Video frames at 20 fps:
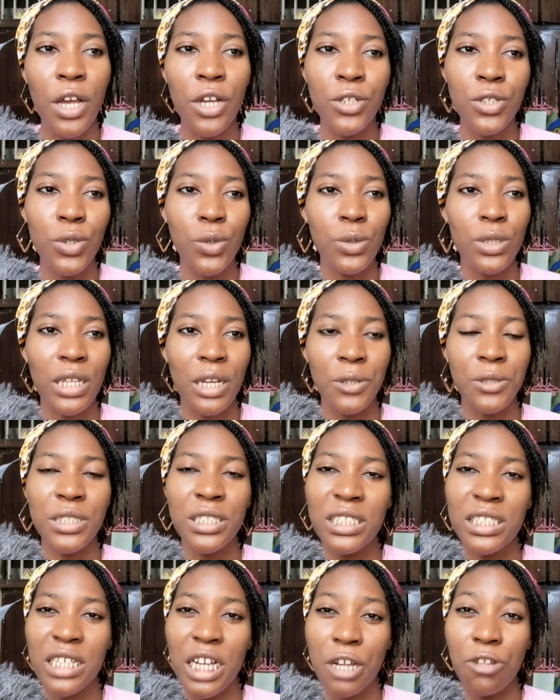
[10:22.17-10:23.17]
So there was
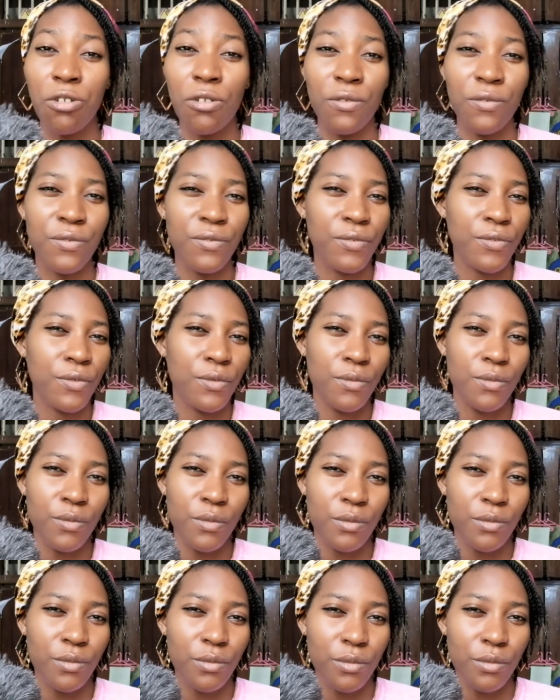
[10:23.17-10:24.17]
this kind of
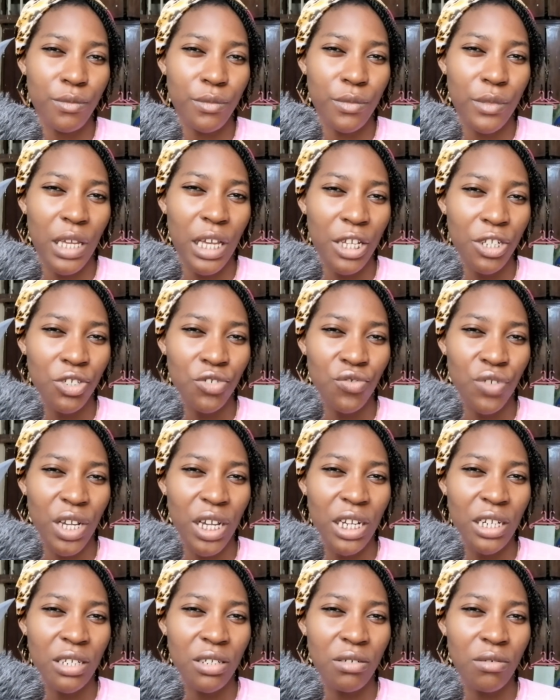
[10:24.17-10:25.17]

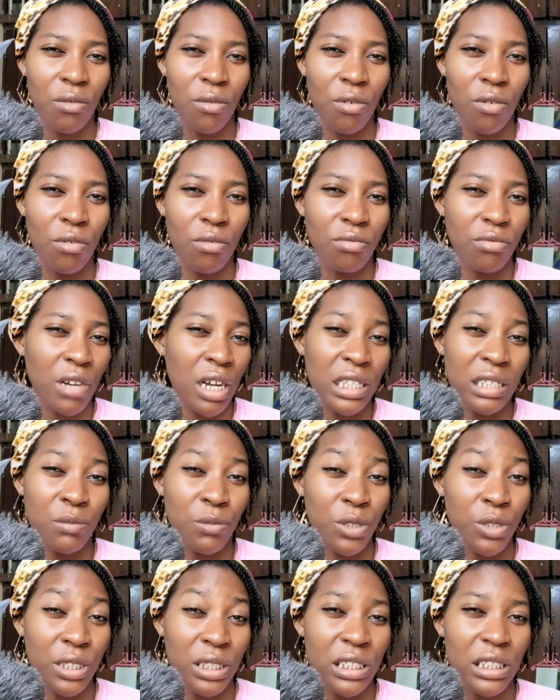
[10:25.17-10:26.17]
hatred or
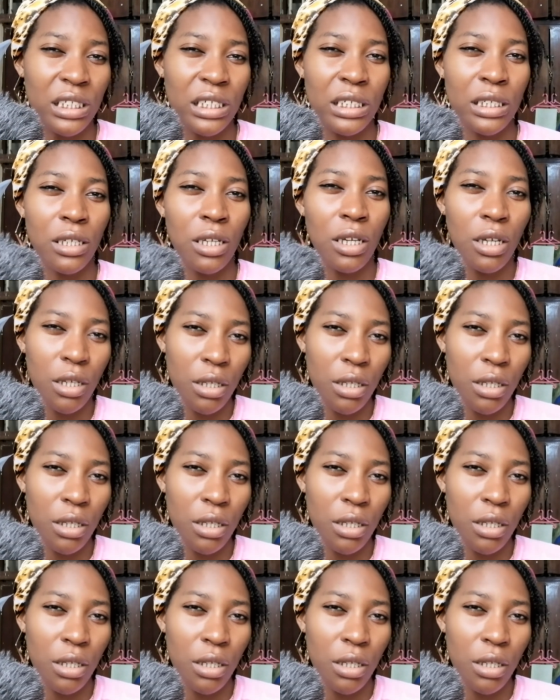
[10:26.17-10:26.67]
animosity